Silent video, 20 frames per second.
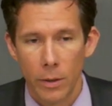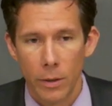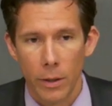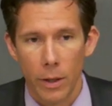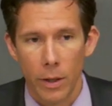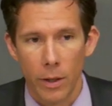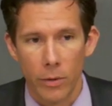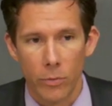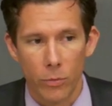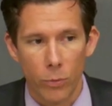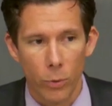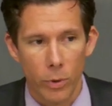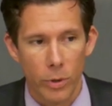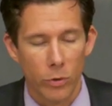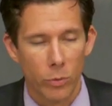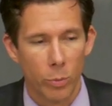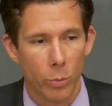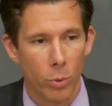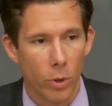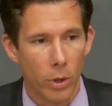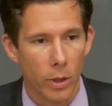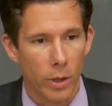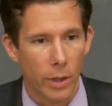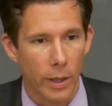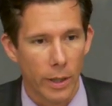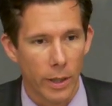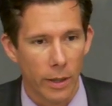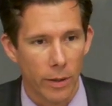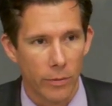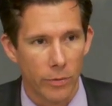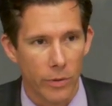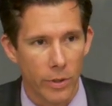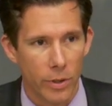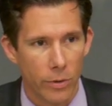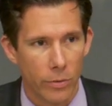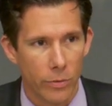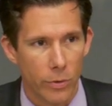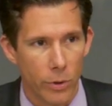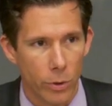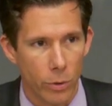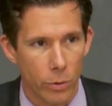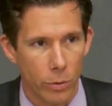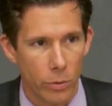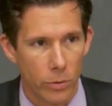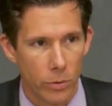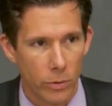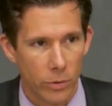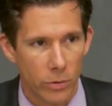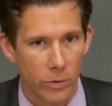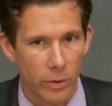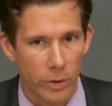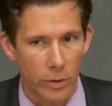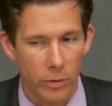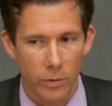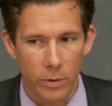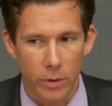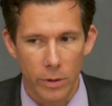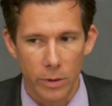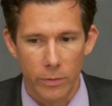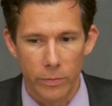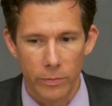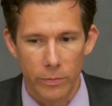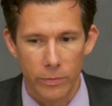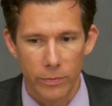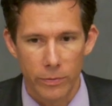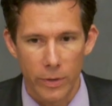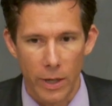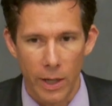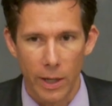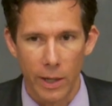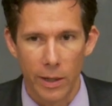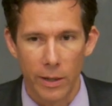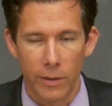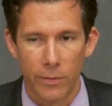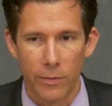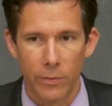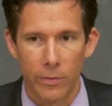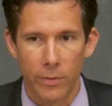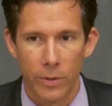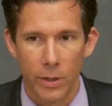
And for this book, I have interviewed 65